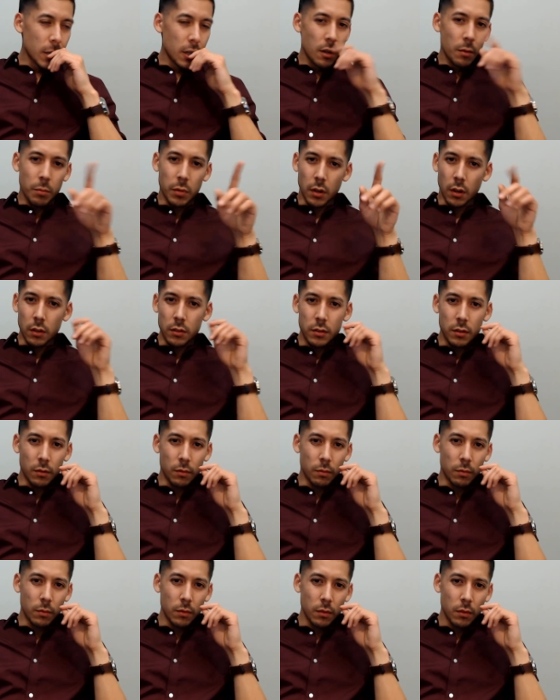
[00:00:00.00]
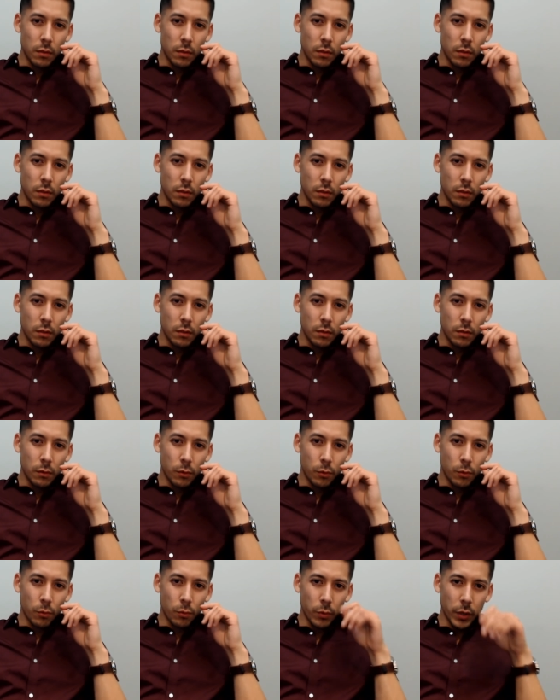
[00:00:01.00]
But also,
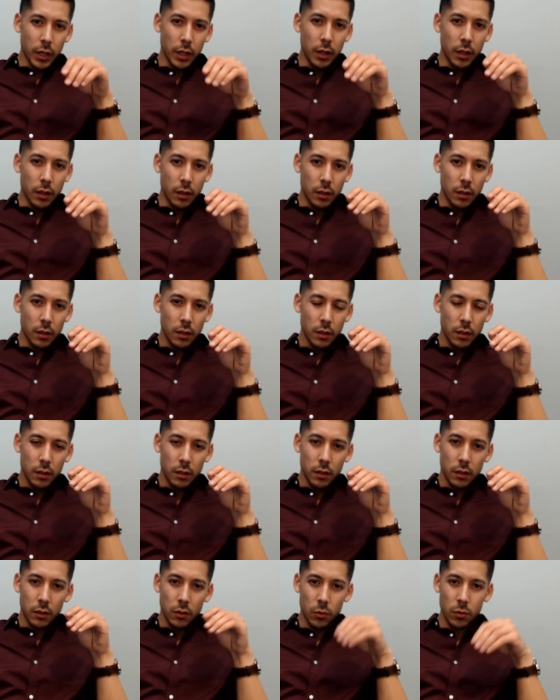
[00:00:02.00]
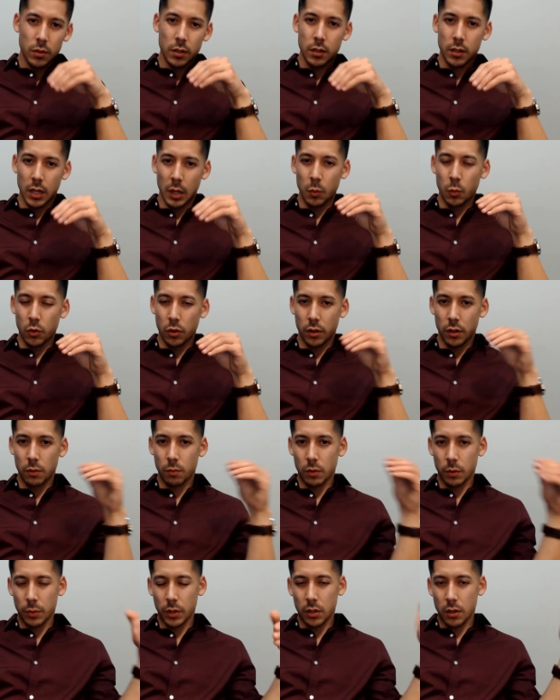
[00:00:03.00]
we use the same word when
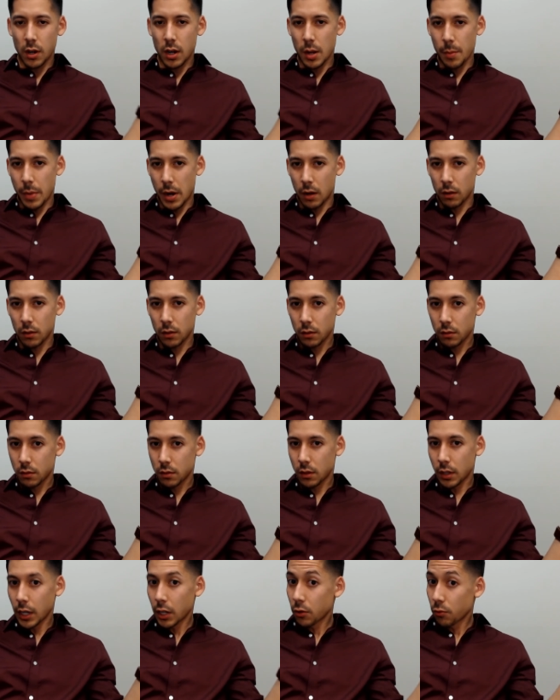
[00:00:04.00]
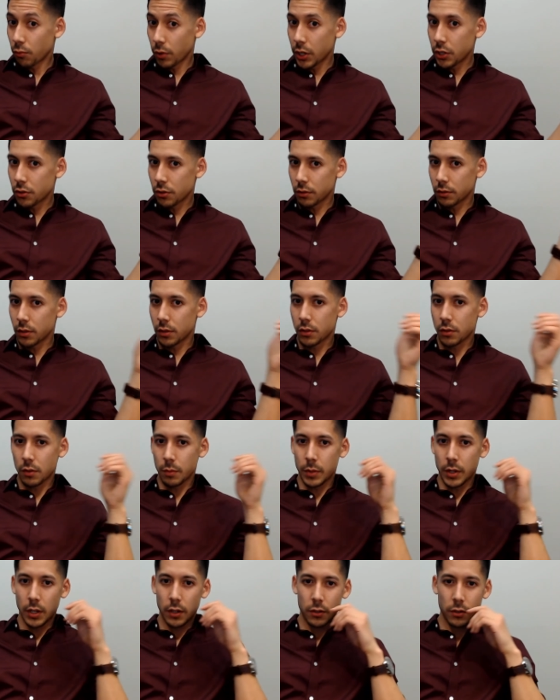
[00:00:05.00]
we talk about like racial
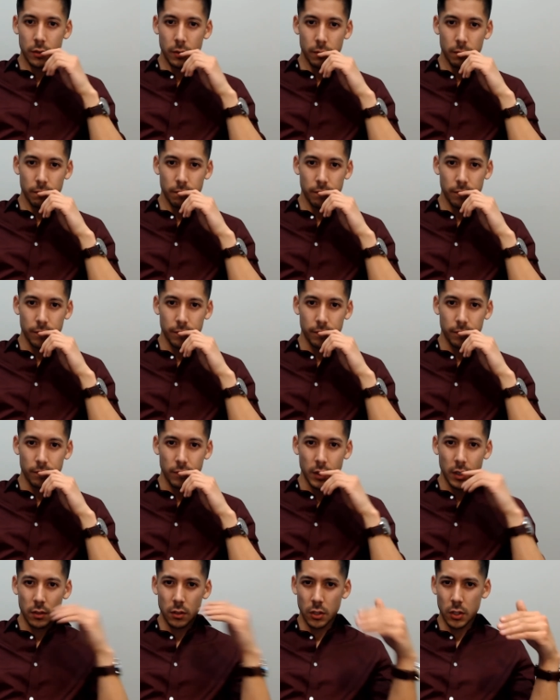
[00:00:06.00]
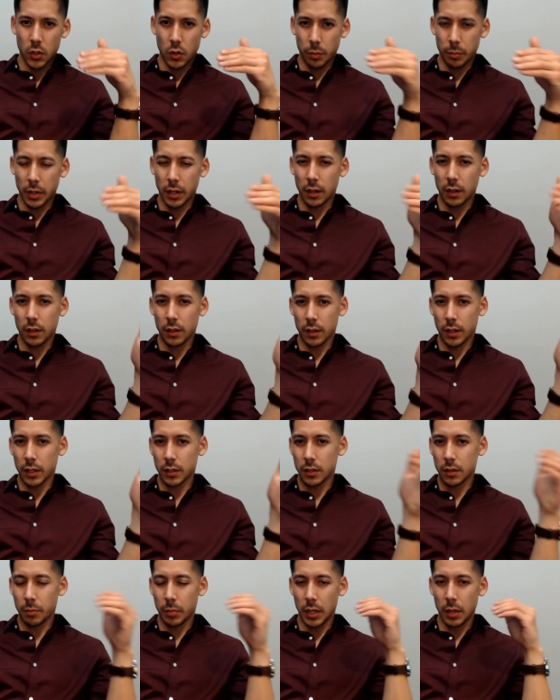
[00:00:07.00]
discrimination, discriminating
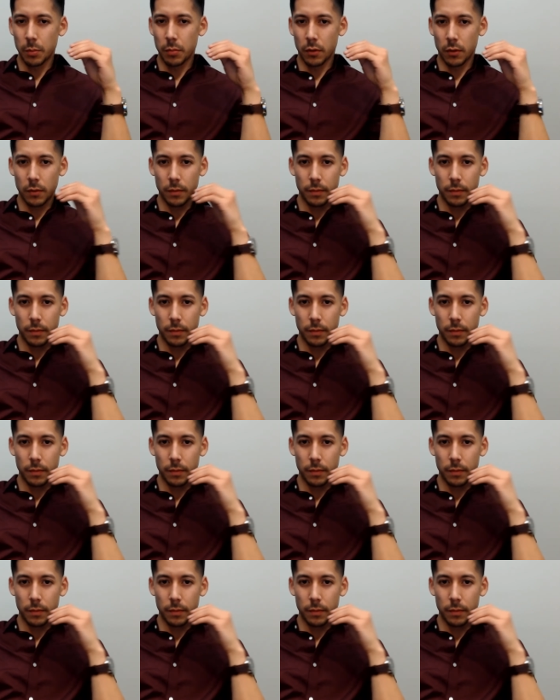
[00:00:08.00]
against people,